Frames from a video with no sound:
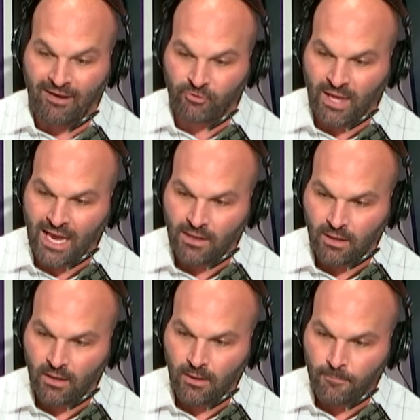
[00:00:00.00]
after that?
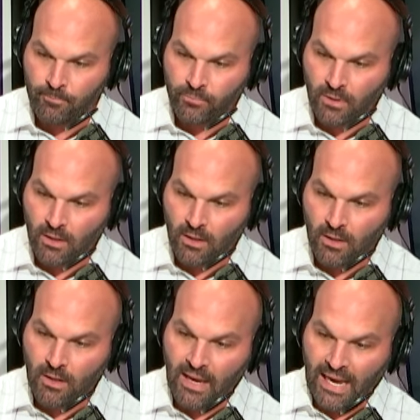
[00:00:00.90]

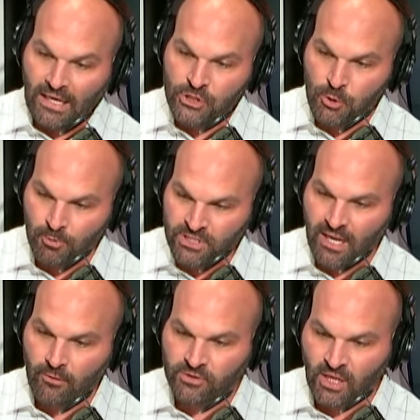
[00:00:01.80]
LSU put
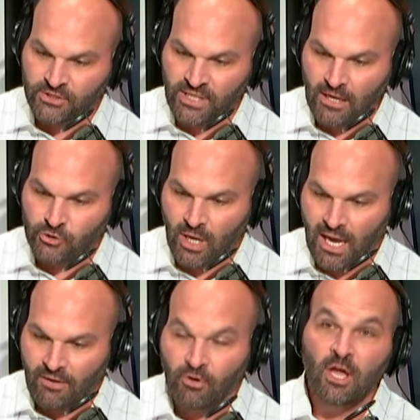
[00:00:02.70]
together a touchdown
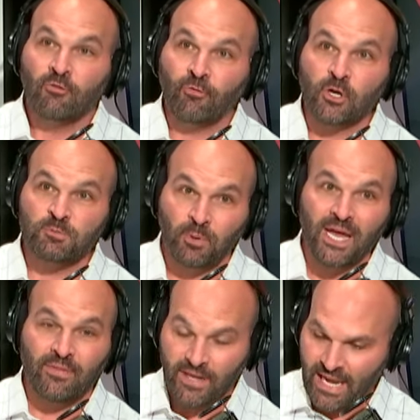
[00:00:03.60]
drive. First
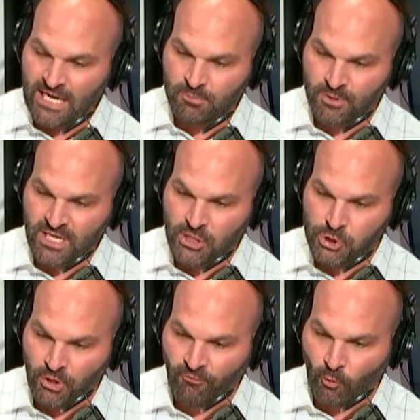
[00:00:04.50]
play of the next
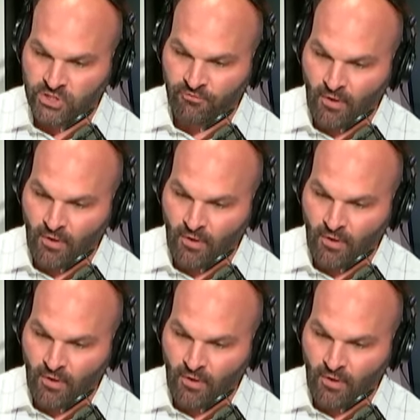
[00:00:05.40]
possession, you force a